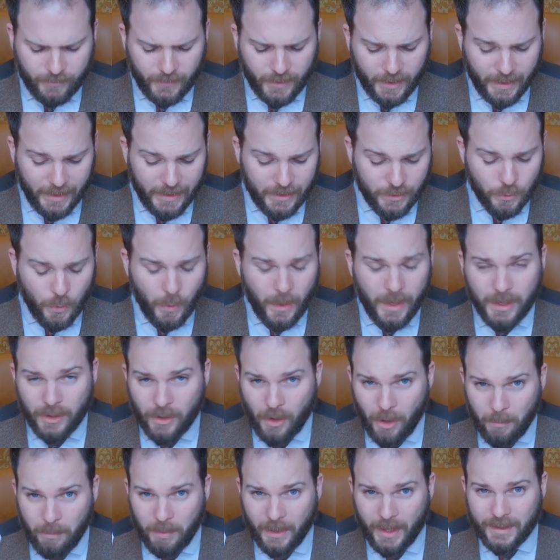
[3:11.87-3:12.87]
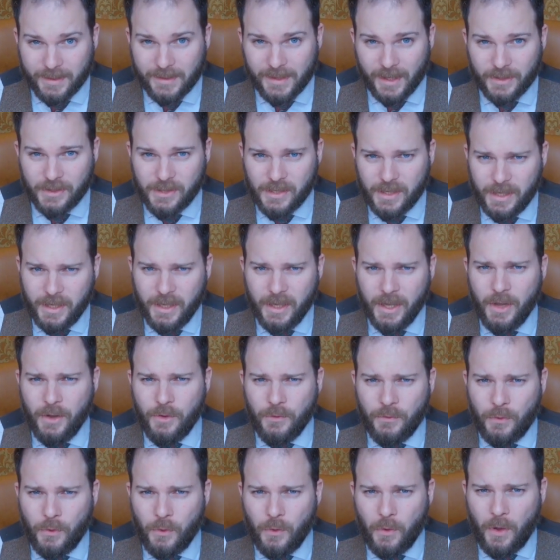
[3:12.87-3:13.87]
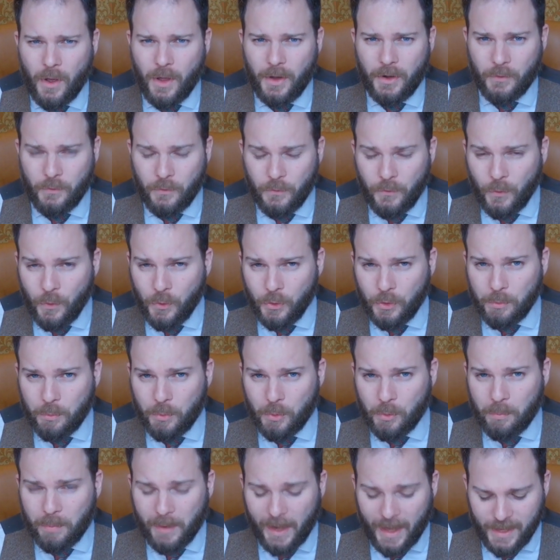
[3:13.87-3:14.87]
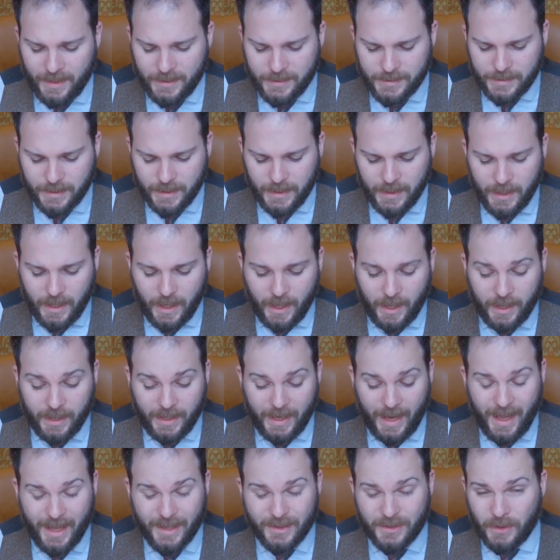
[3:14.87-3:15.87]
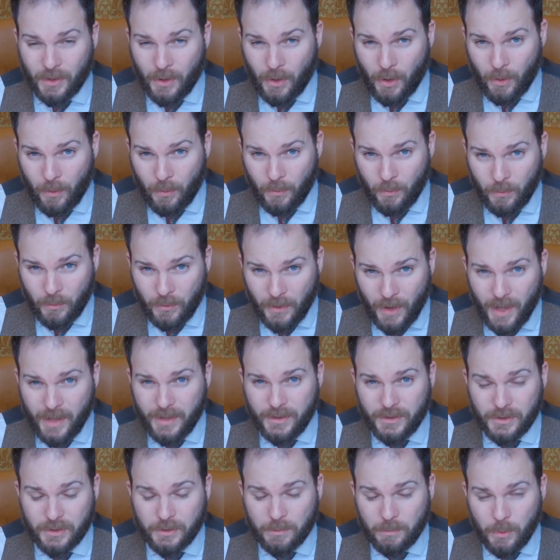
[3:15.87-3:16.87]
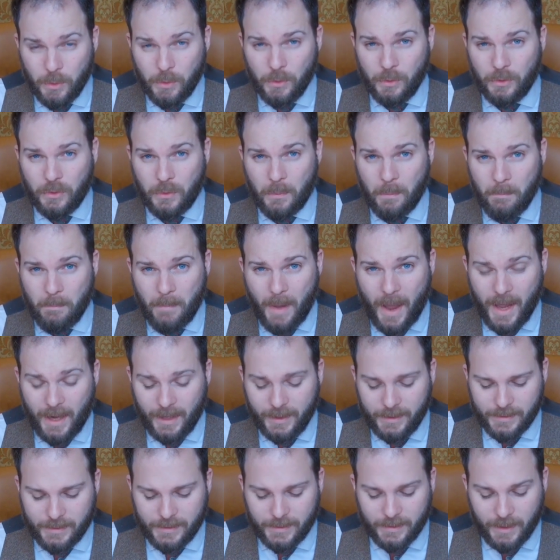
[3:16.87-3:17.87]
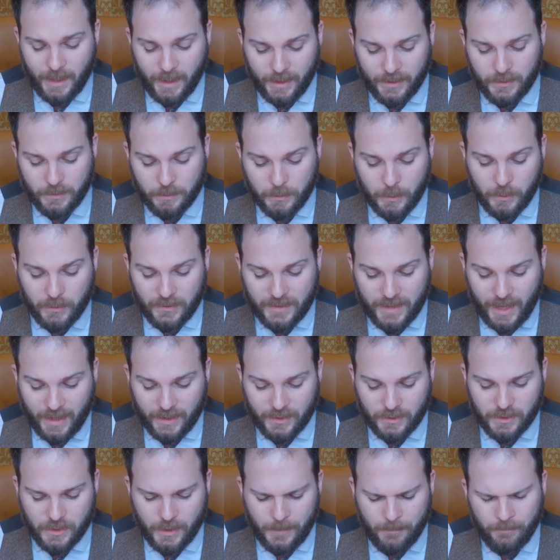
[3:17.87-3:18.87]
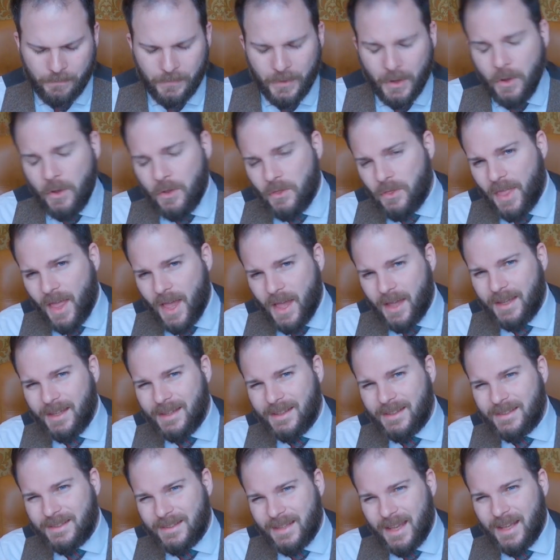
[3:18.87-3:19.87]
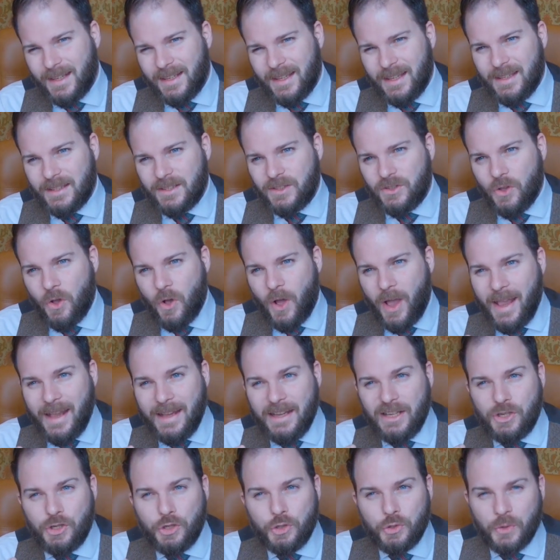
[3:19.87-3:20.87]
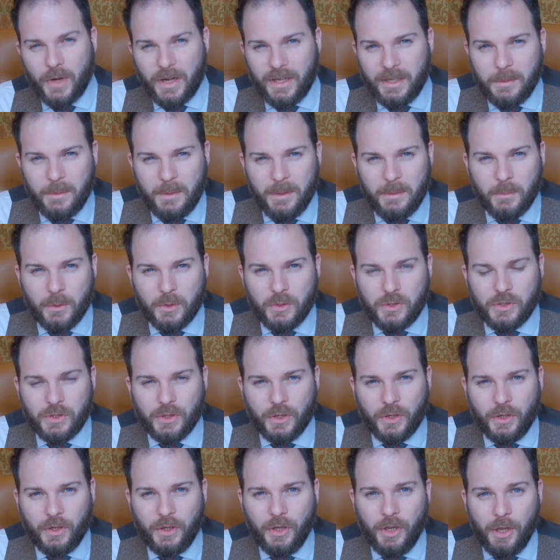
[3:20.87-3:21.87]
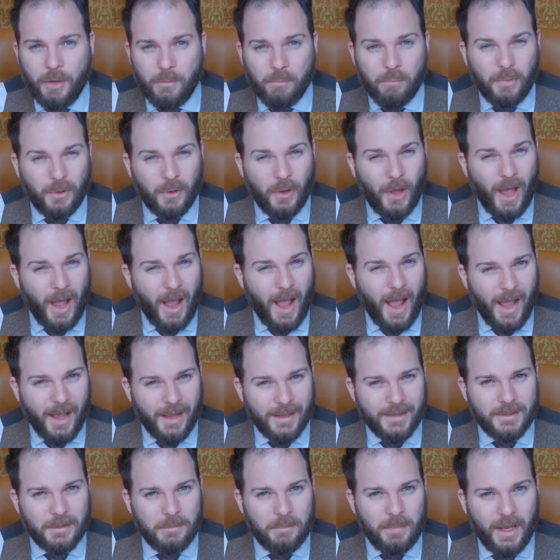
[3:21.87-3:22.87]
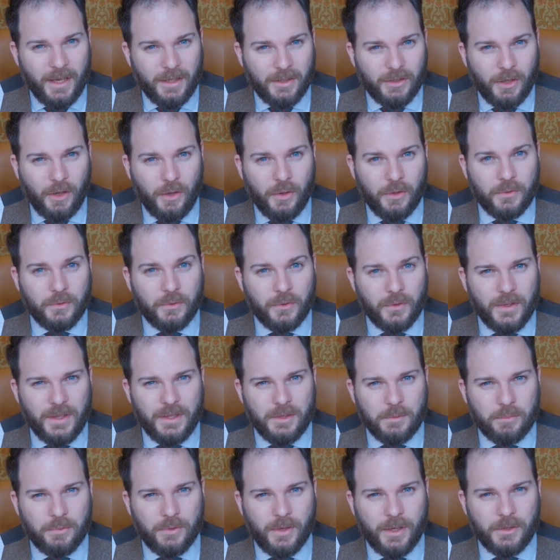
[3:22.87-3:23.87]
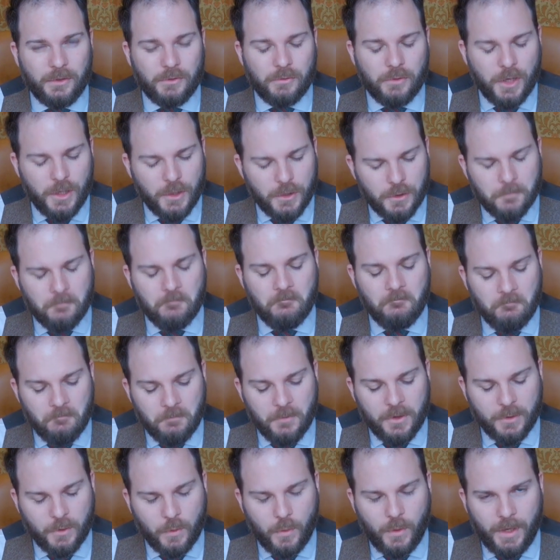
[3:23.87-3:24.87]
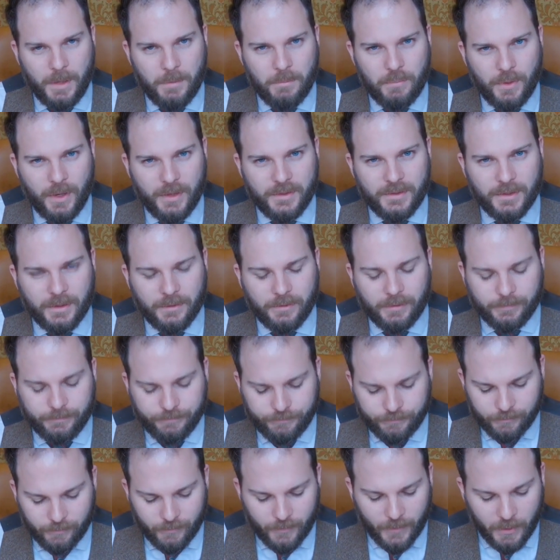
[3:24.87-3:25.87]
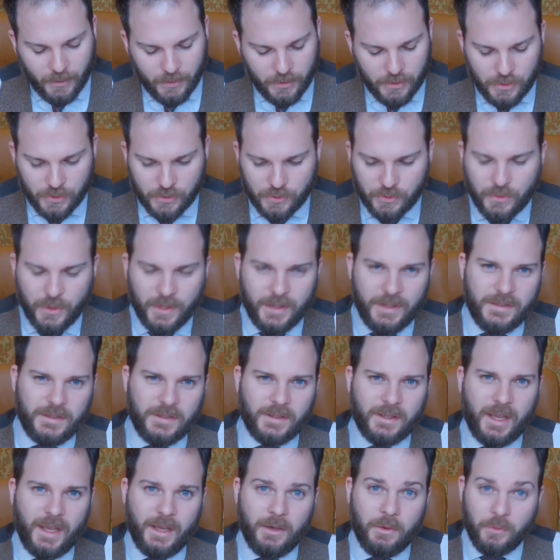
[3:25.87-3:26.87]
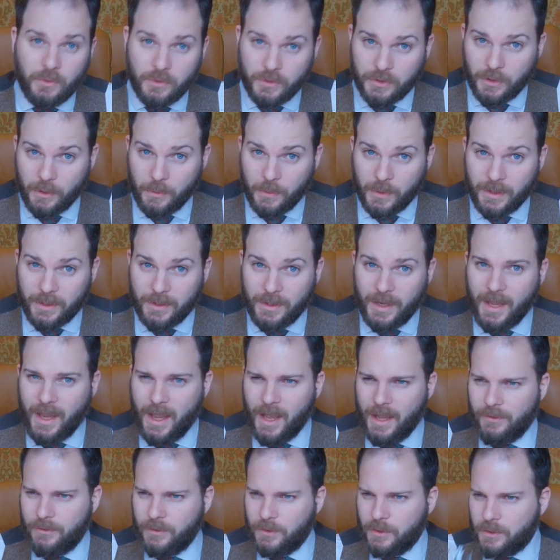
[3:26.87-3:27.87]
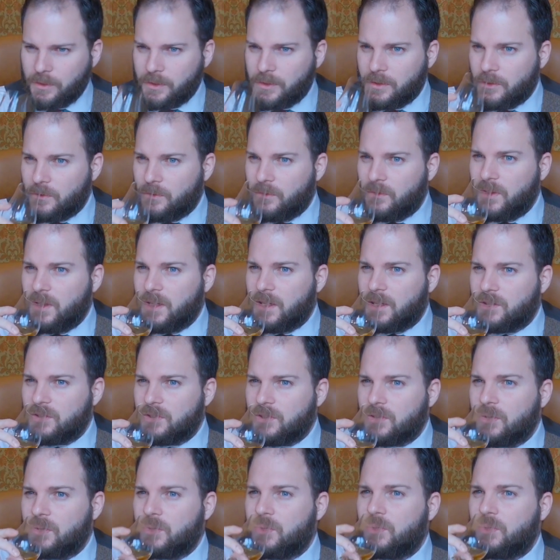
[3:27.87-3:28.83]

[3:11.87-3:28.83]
It's quite complex actually for an affordable blend. It has a nice smooth palate, a nice smooth texture. That said, it's not incredibly mature, but as a blend goes for this price range, it's quite impressive. I'm going to just try this again so we can have a look at the finish.